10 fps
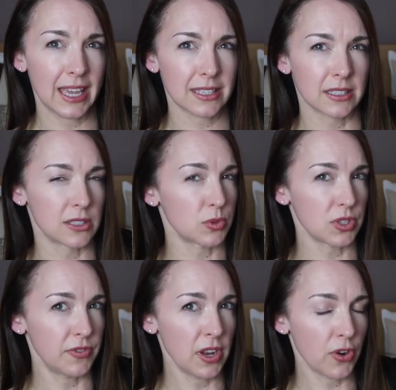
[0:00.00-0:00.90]
Essence, which
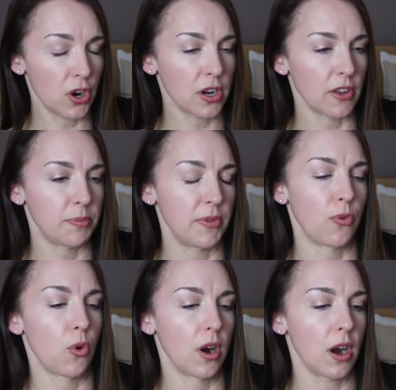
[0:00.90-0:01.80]
I've never heard of
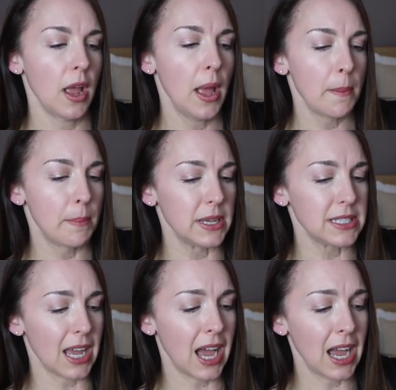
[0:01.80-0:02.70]
before,
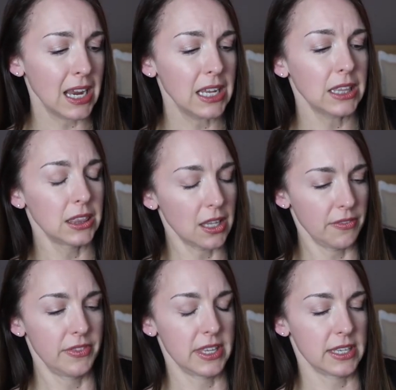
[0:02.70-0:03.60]
but I
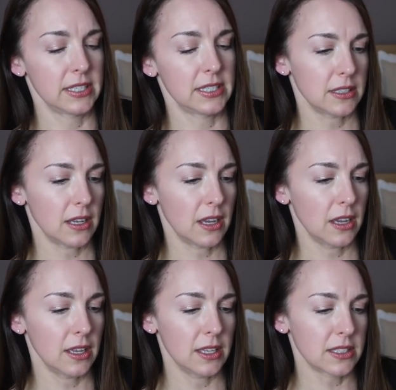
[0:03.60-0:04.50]
love this.
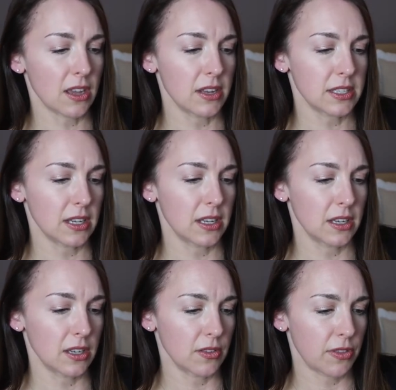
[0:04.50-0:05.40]
It's got
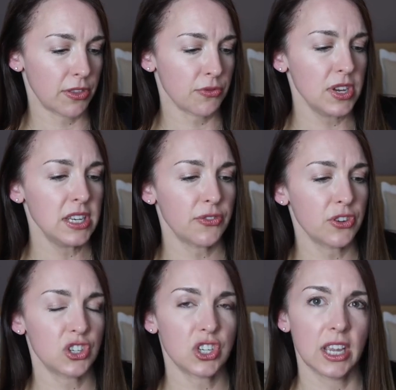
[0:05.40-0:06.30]
3
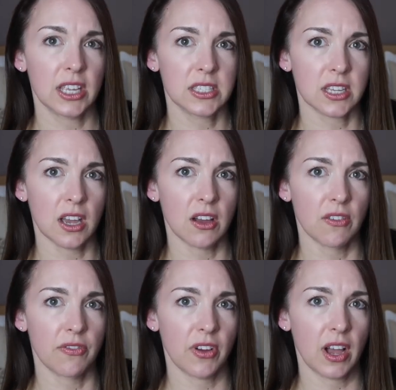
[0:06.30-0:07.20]
different shades
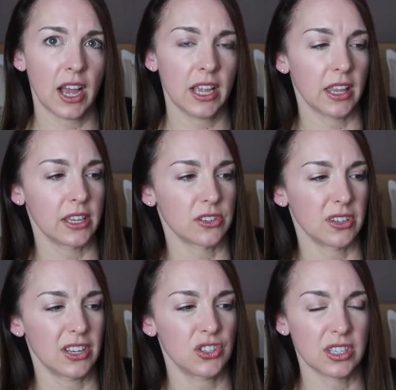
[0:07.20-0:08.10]
of highlighter,
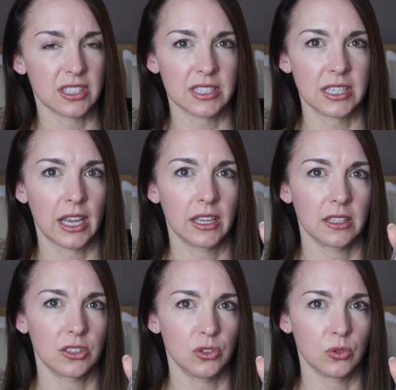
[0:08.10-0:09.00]
and as you can see, I
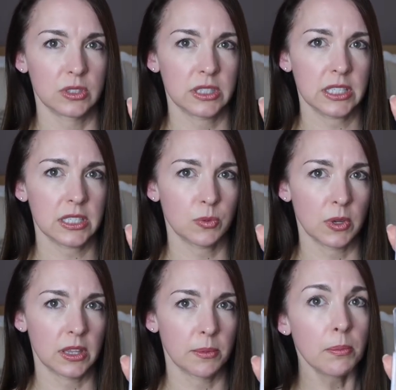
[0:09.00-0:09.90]
use this
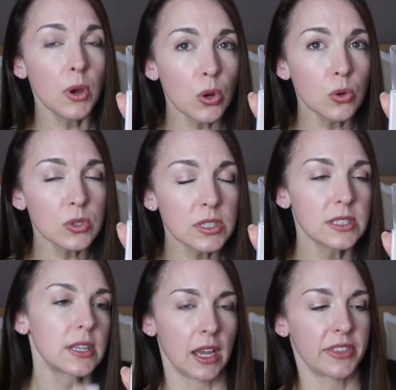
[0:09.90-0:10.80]
one the
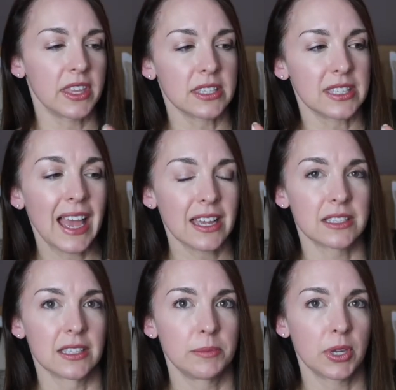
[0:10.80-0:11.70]
most. I think it's
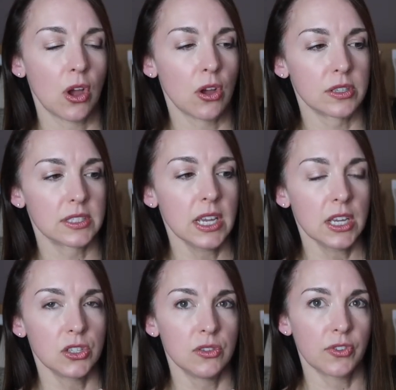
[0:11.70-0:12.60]
excellent because
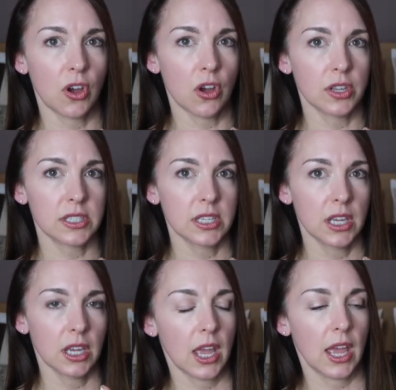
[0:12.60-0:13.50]
you've got
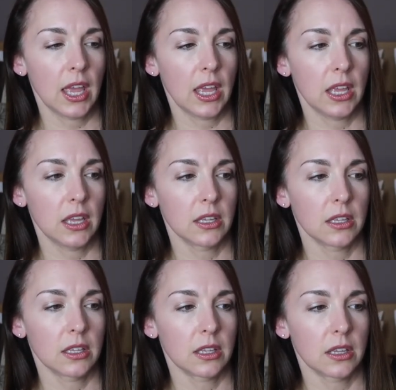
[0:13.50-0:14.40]
a
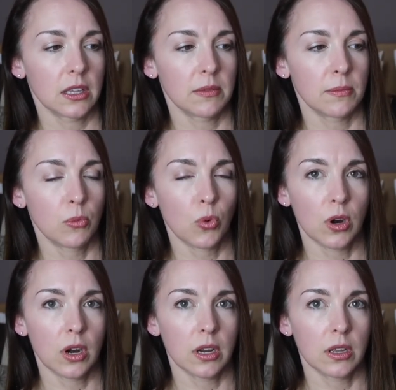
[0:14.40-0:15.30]

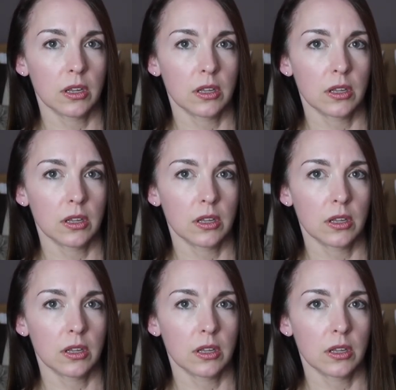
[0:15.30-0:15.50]
more